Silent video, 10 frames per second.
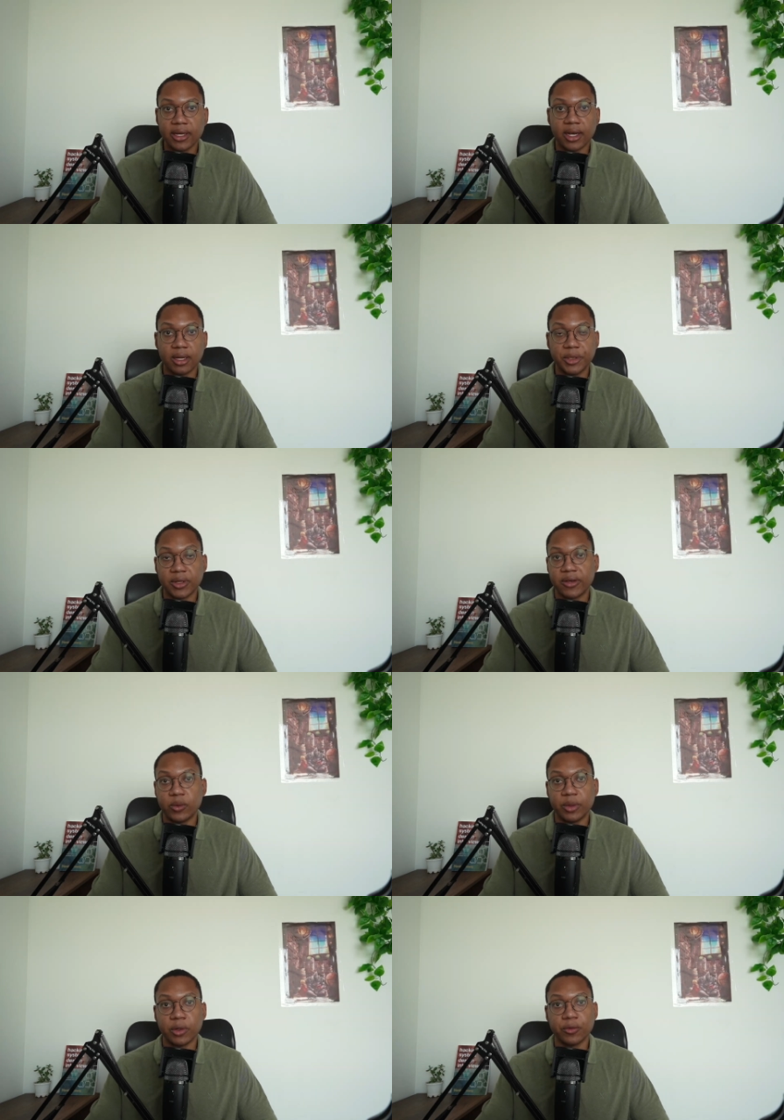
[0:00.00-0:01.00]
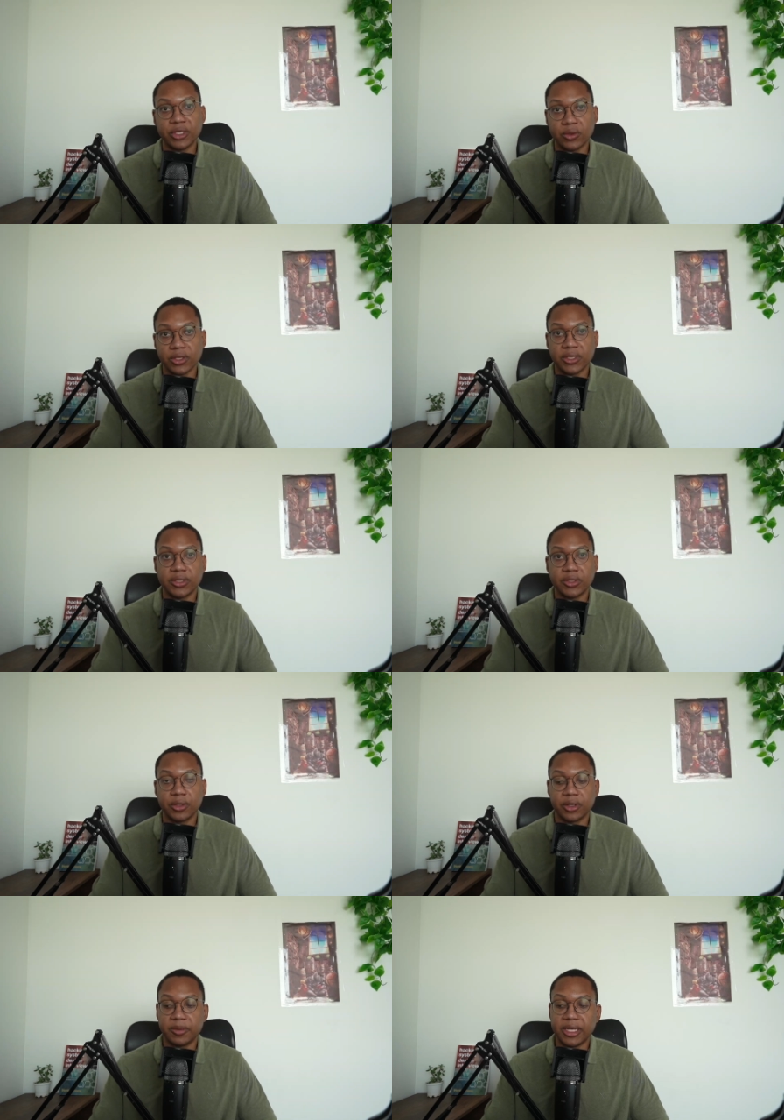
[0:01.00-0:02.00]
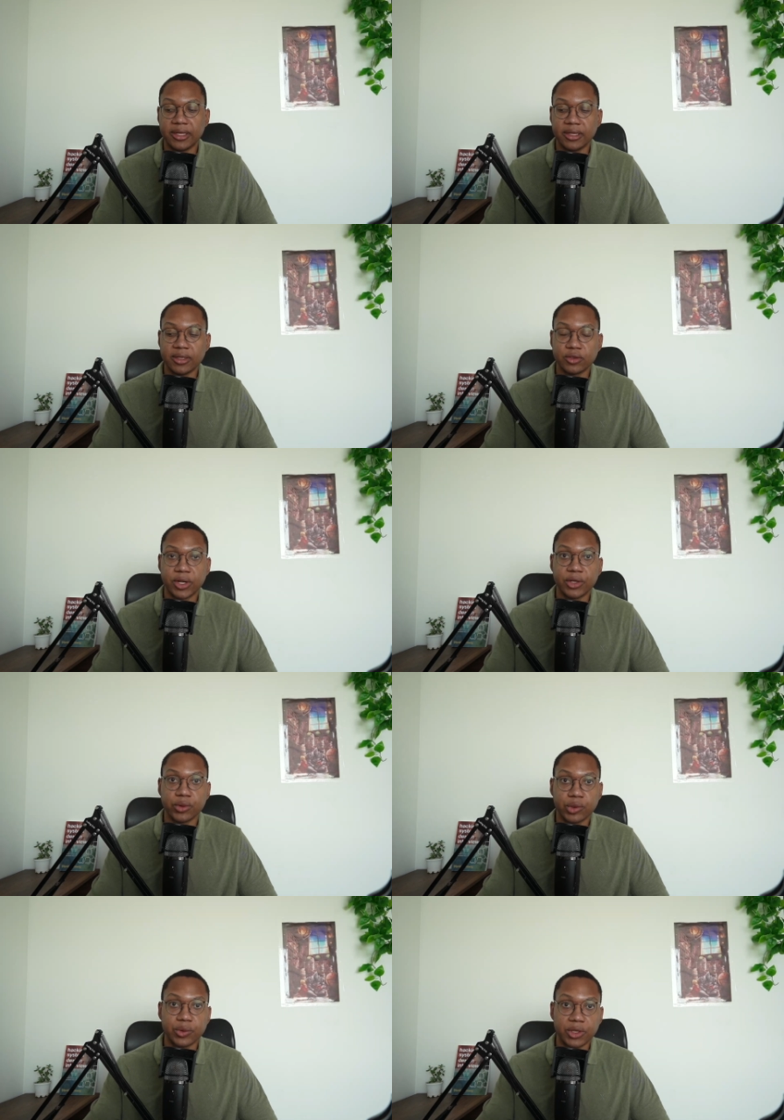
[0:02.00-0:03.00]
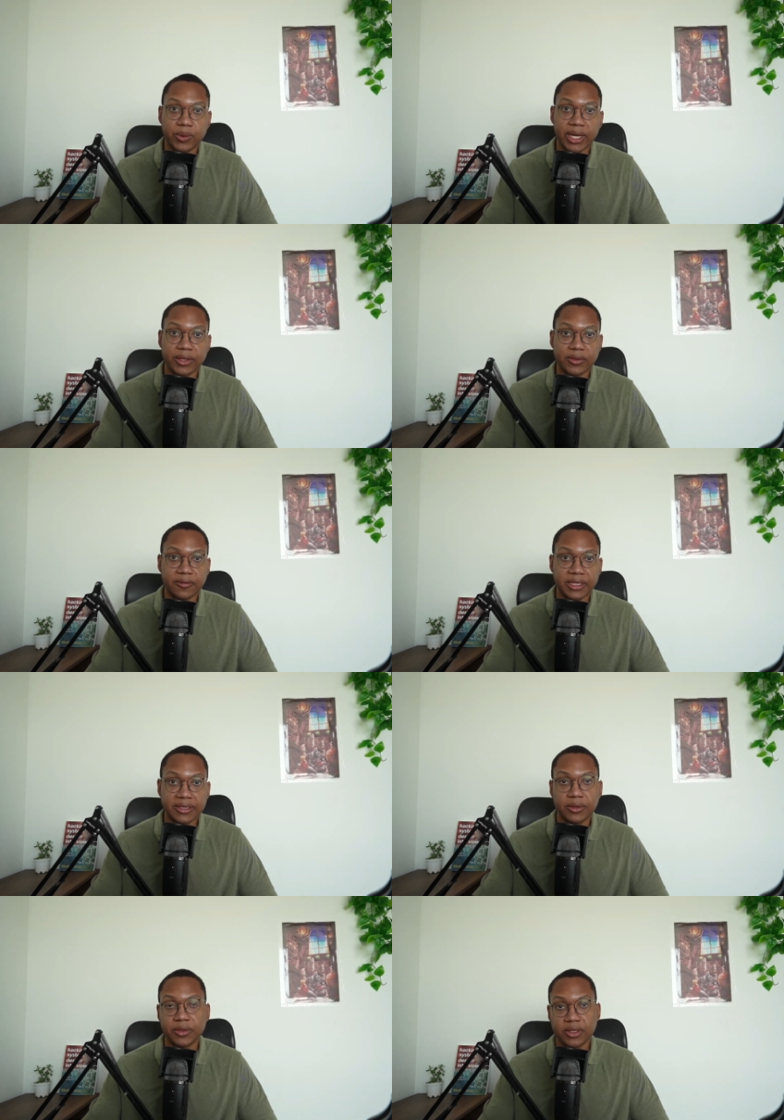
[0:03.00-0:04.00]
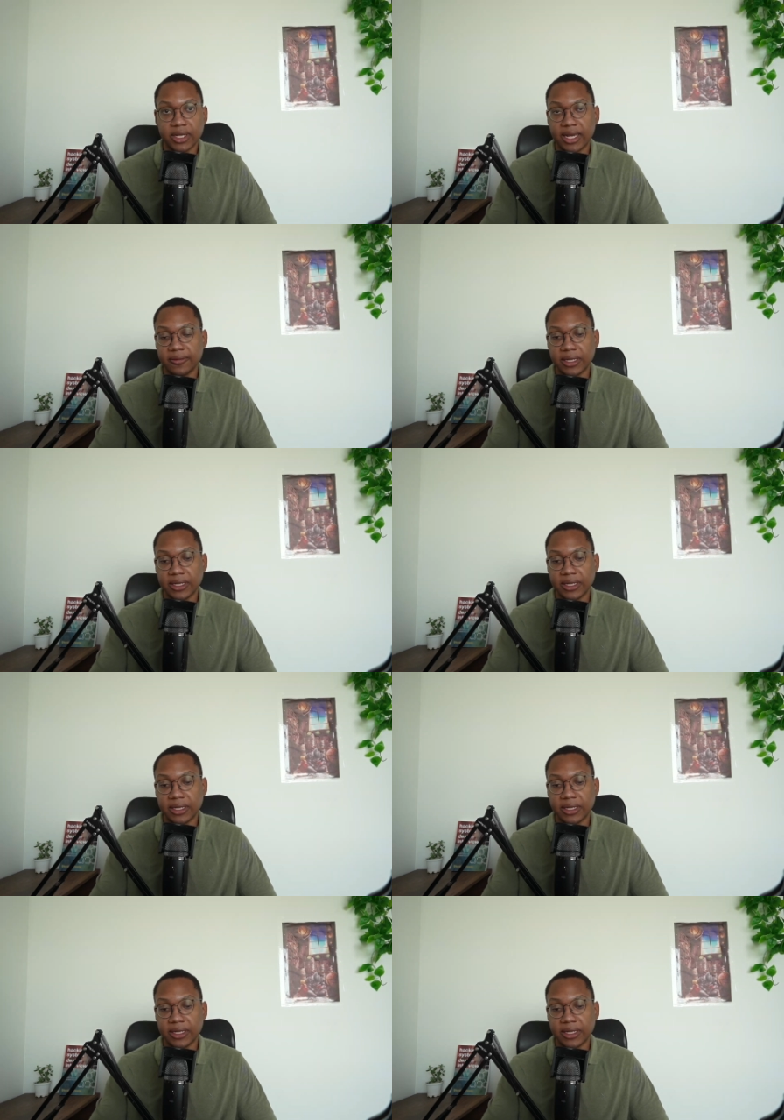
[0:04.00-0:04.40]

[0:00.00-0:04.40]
you're gonna have way more resources. They're gonna be trying to recruit you at those events. So there's gonna have